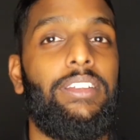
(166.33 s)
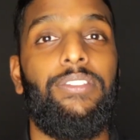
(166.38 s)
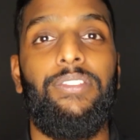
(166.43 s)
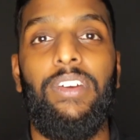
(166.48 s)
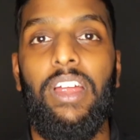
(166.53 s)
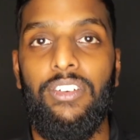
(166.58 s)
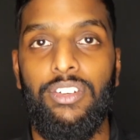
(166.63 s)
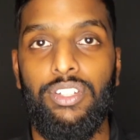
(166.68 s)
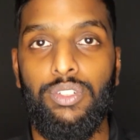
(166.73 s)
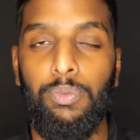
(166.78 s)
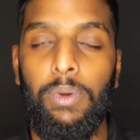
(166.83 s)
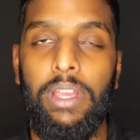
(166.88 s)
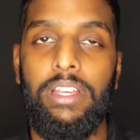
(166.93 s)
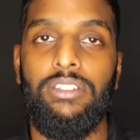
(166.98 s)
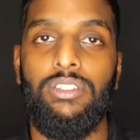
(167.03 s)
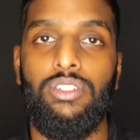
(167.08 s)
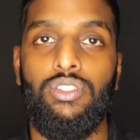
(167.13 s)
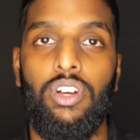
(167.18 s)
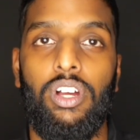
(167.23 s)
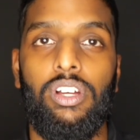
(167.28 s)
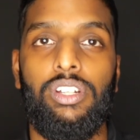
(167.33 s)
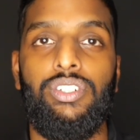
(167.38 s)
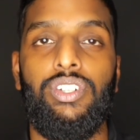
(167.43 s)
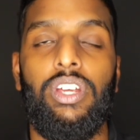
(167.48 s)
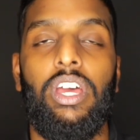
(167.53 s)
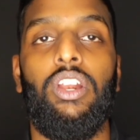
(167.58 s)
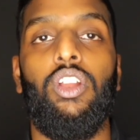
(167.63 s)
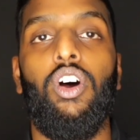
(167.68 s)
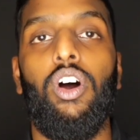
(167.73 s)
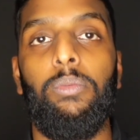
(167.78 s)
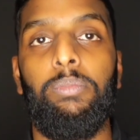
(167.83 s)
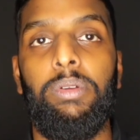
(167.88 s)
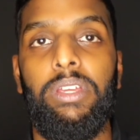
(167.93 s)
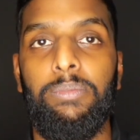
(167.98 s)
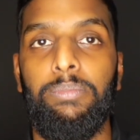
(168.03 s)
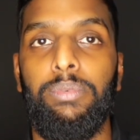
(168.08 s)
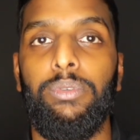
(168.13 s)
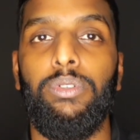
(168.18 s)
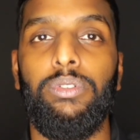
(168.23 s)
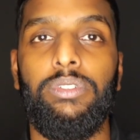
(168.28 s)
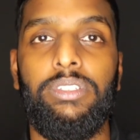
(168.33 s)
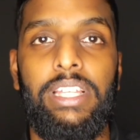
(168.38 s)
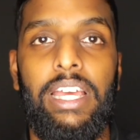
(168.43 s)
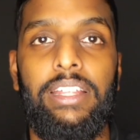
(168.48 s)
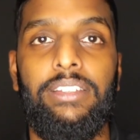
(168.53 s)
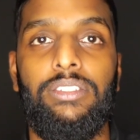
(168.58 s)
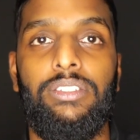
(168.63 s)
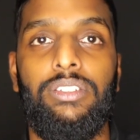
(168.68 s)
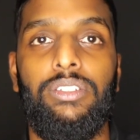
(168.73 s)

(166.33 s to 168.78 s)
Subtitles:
There's various ways to structure it. A lot of people tend